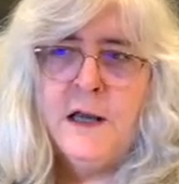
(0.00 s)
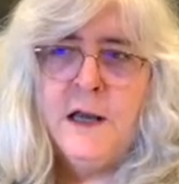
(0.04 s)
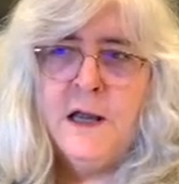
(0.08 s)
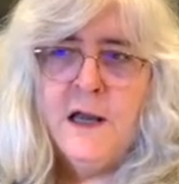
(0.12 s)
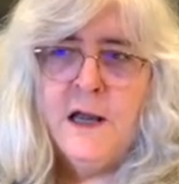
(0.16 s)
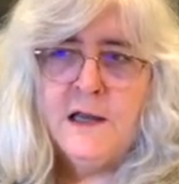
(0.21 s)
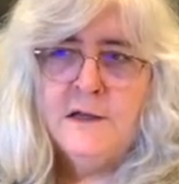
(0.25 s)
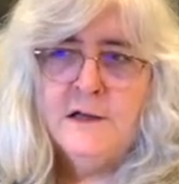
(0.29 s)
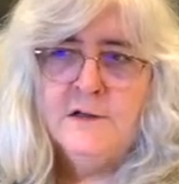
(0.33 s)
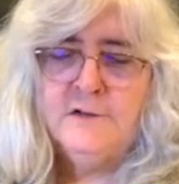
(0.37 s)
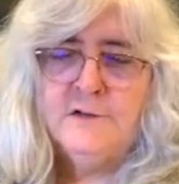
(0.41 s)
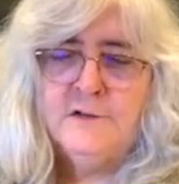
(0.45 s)

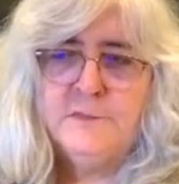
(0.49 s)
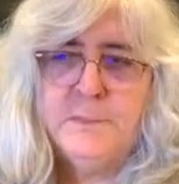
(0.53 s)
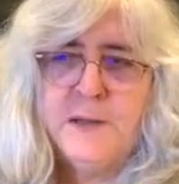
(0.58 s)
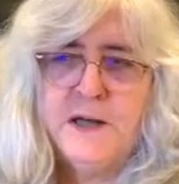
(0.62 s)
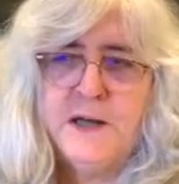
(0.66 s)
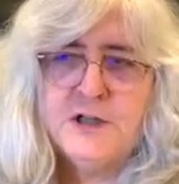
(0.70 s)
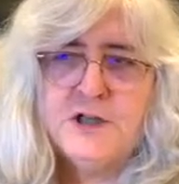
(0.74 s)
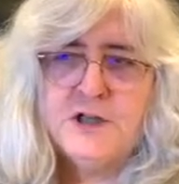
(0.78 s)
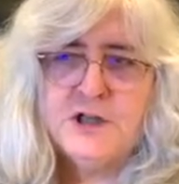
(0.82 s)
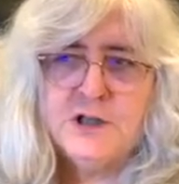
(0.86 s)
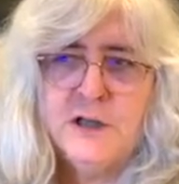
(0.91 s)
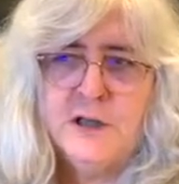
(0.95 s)
And
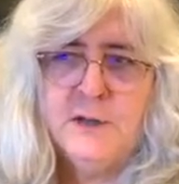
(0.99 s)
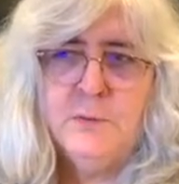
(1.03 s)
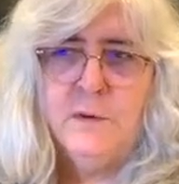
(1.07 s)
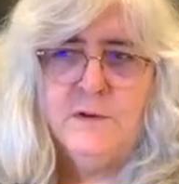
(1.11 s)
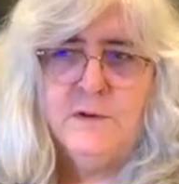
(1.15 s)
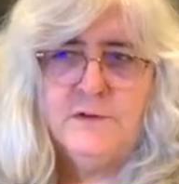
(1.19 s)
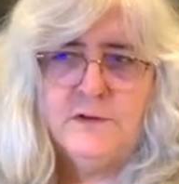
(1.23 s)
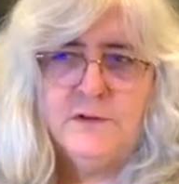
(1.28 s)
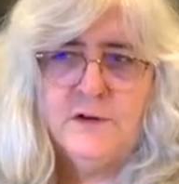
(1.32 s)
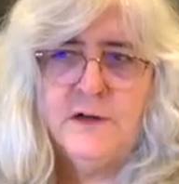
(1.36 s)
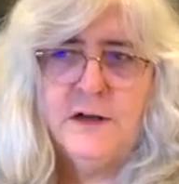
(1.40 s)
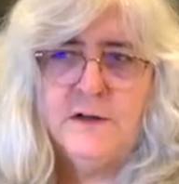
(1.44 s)
especially
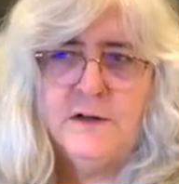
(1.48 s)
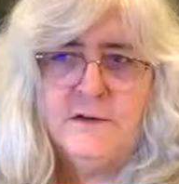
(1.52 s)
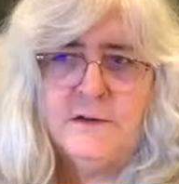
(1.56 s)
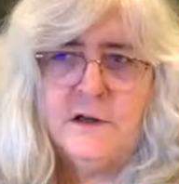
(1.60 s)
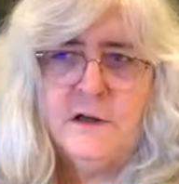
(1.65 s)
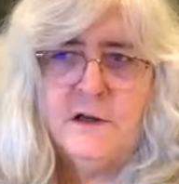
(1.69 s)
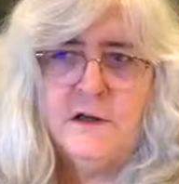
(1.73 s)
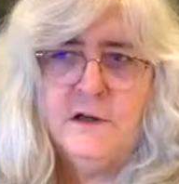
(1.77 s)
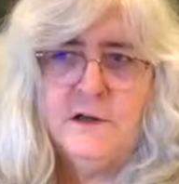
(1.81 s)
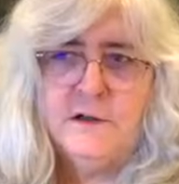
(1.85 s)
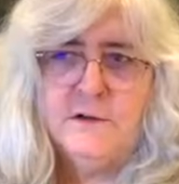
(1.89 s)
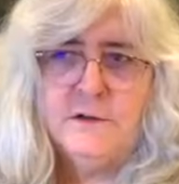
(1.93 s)
once I get the
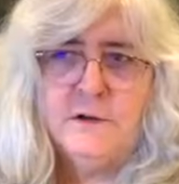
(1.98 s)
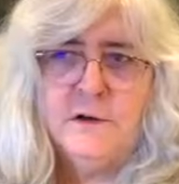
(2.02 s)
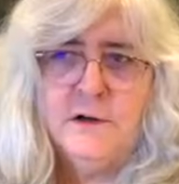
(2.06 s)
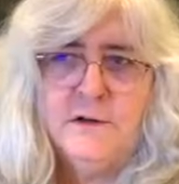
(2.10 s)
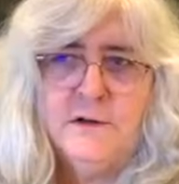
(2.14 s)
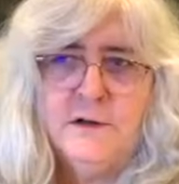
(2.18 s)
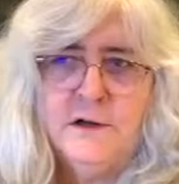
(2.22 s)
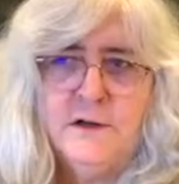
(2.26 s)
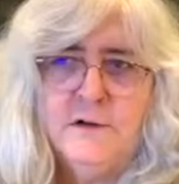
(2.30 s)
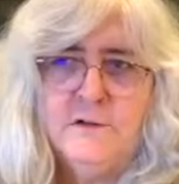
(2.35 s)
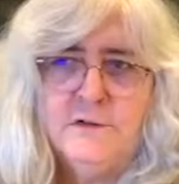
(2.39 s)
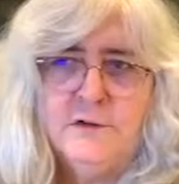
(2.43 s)
glitter on
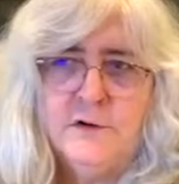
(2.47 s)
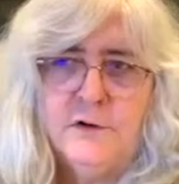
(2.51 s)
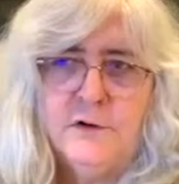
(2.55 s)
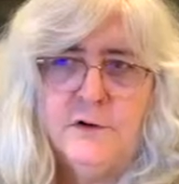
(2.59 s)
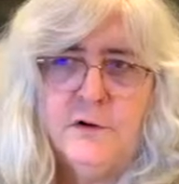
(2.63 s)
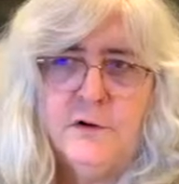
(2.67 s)
these, they'll